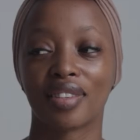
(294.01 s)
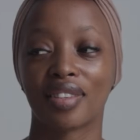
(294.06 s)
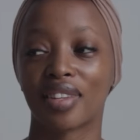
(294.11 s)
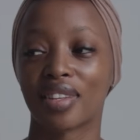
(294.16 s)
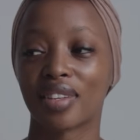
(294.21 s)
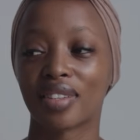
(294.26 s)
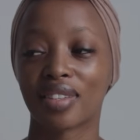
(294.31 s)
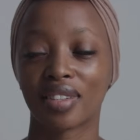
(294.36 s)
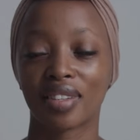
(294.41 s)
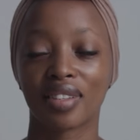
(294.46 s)

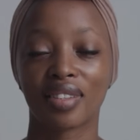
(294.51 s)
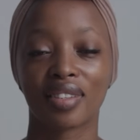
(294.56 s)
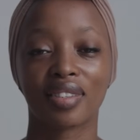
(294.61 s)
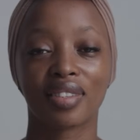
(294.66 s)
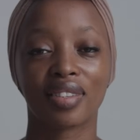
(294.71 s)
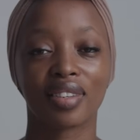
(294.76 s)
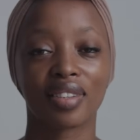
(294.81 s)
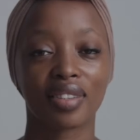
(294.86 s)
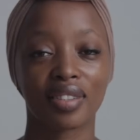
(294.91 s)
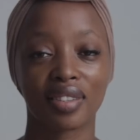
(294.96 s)
this
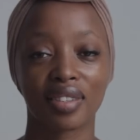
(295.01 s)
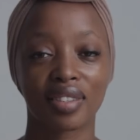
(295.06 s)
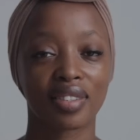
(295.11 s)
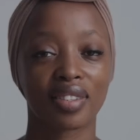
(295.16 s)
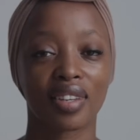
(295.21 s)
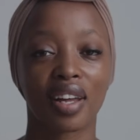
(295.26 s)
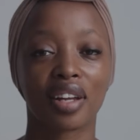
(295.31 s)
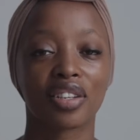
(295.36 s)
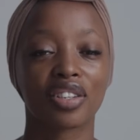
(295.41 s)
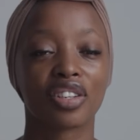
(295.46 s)
is
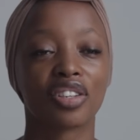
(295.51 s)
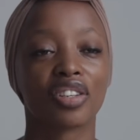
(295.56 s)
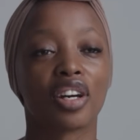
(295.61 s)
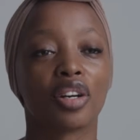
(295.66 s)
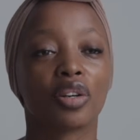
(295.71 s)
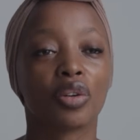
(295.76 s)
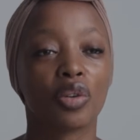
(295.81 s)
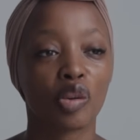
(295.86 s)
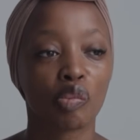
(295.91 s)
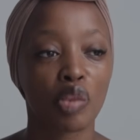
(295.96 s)
such
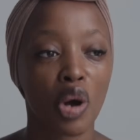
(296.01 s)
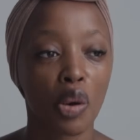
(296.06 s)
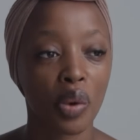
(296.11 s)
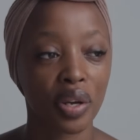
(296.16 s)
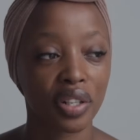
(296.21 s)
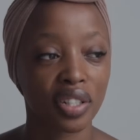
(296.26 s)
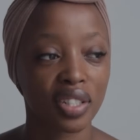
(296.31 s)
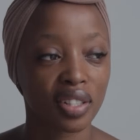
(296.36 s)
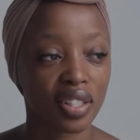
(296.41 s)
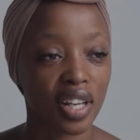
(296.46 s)
a good
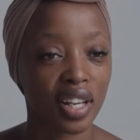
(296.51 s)
moment.